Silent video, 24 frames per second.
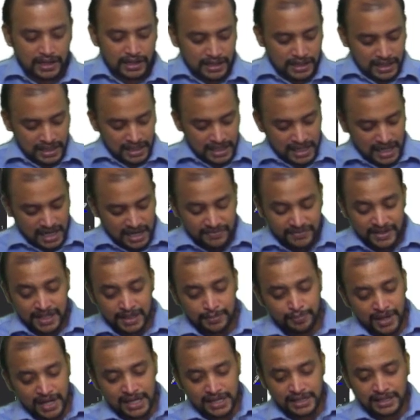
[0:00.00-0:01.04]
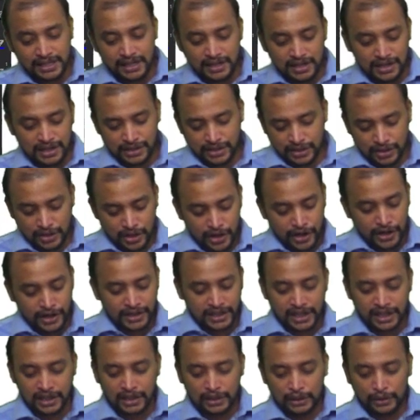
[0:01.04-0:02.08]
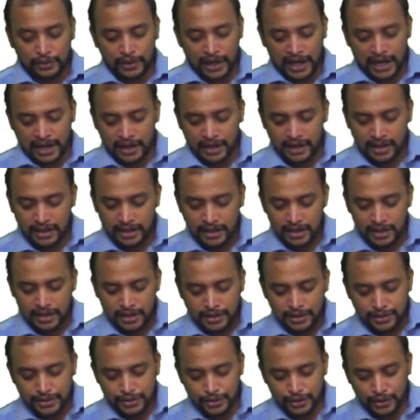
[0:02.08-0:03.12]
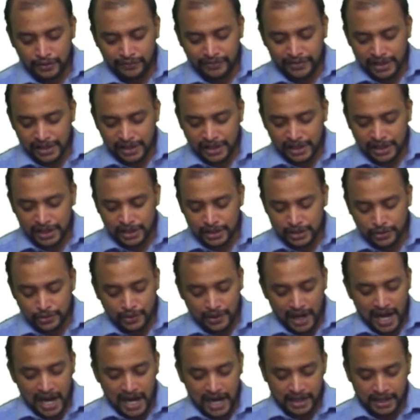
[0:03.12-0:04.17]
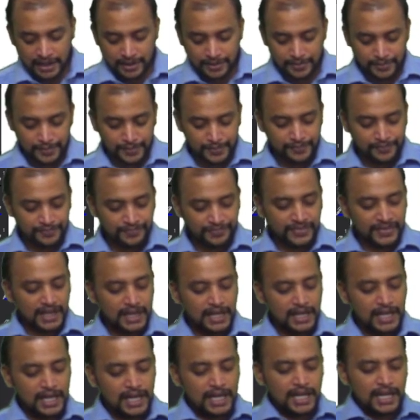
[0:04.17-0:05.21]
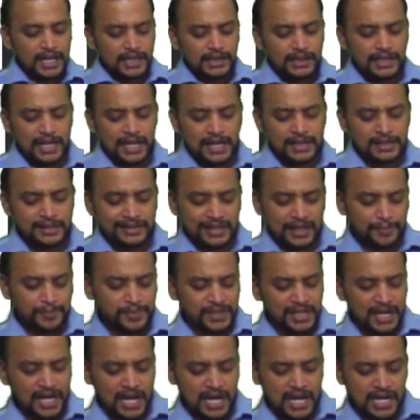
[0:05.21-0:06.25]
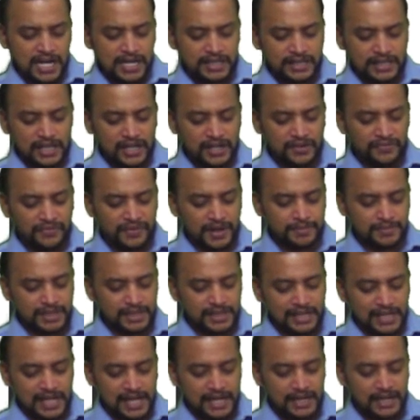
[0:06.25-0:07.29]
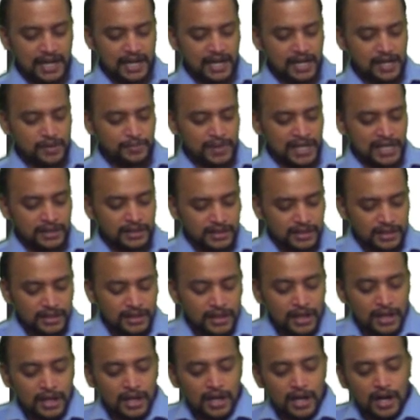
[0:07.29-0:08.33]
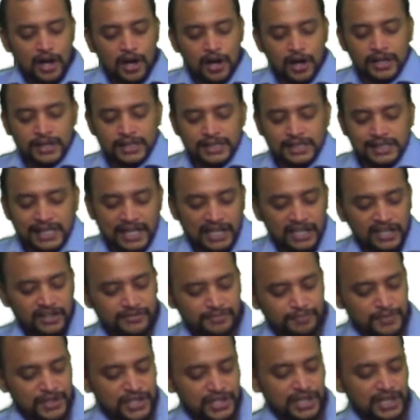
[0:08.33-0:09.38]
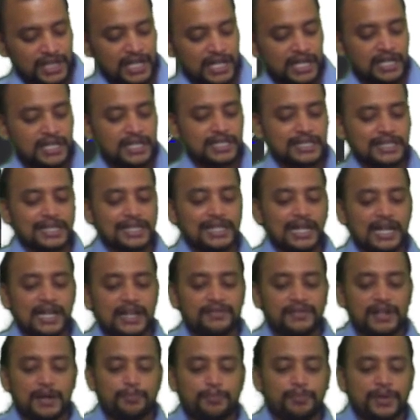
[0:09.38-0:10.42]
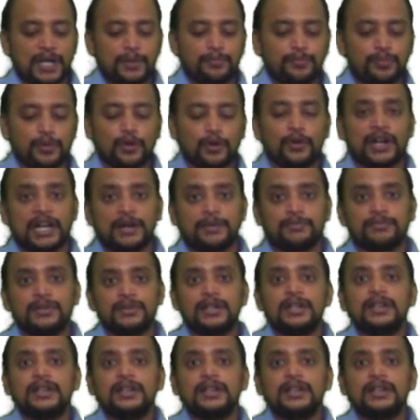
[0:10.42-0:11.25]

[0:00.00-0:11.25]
In the given price, it is not included. So we need to add. Then subsidy received from state government on sale of machine under skill development program.